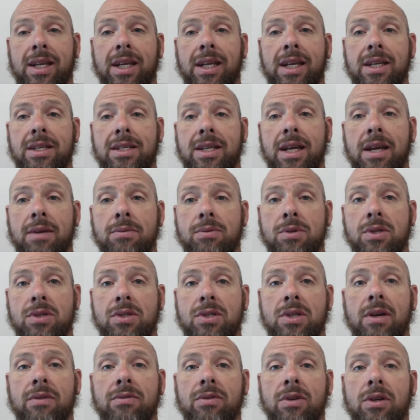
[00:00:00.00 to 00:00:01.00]
tapes and
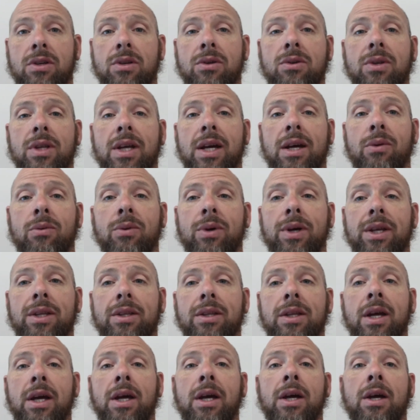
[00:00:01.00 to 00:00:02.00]
stuff to do that
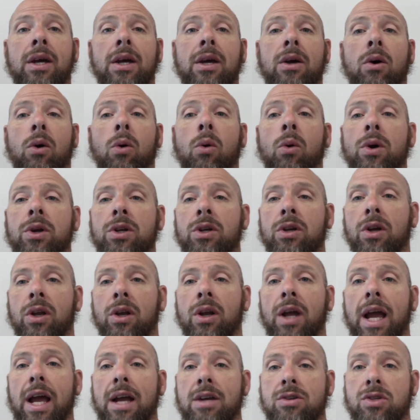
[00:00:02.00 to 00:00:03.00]
with, or you
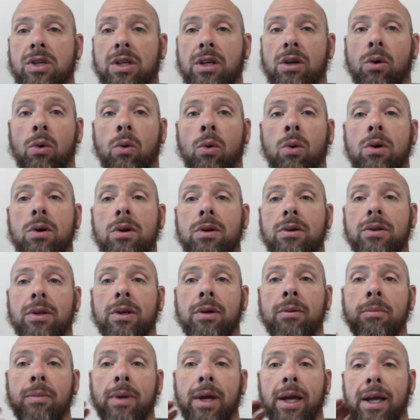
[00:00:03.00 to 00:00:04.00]
can actually order
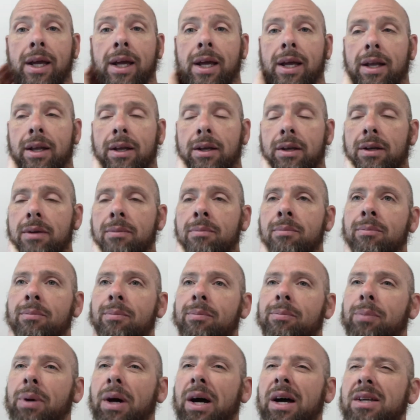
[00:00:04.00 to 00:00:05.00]
them
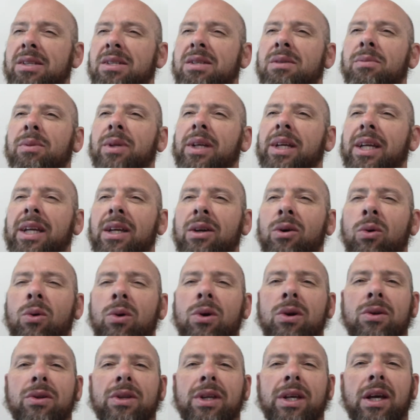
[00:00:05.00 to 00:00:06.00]
and possibly
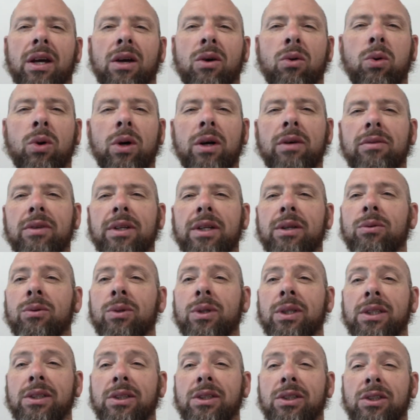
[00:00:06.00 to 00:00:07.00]
order the equivalent
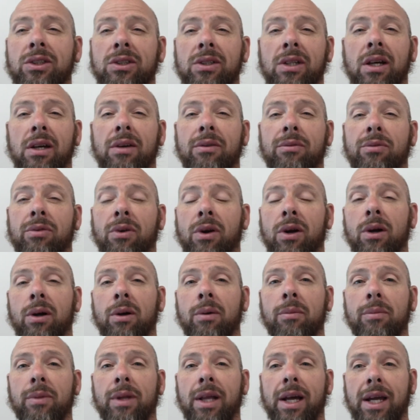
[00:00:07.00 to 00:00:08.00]
ones
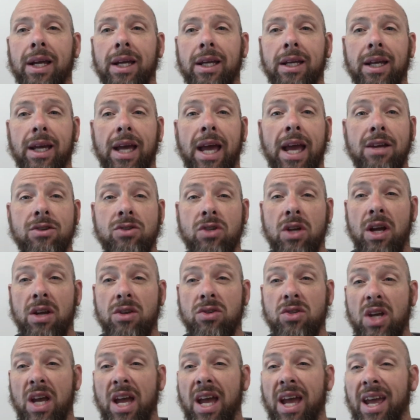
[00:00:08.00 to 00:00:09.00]
from like
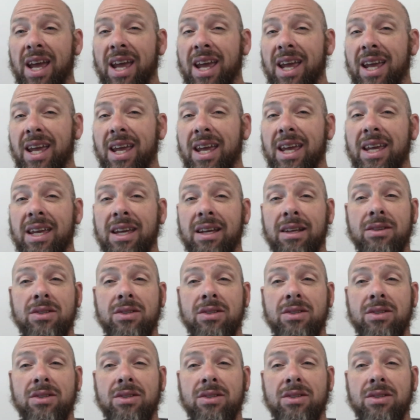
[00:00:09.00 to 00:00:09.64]
HHA and